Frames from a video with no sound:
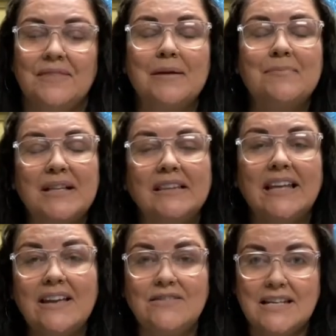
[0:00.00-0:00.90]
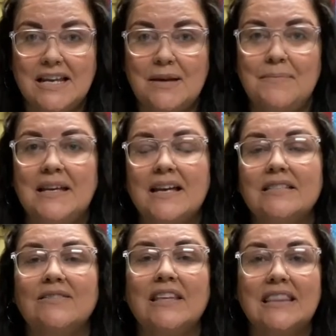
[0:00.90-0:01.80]
They believed in him
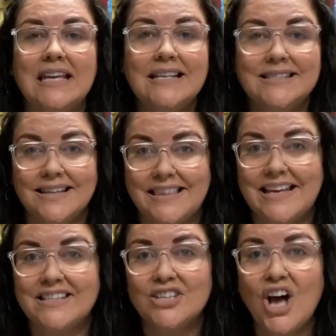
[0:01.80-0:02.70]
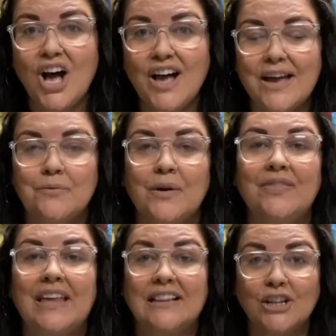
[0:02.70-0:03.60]
because of the things that they saw and
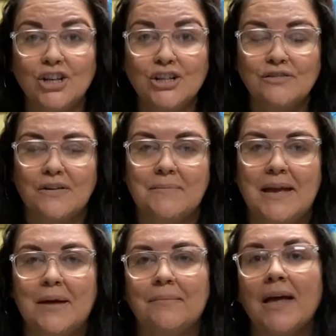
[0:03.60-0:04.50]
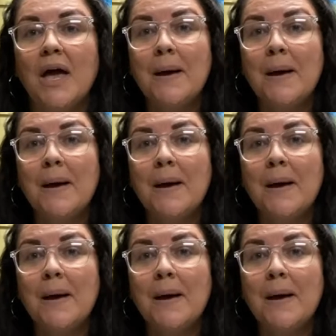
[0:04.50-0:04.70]
what they learned from him.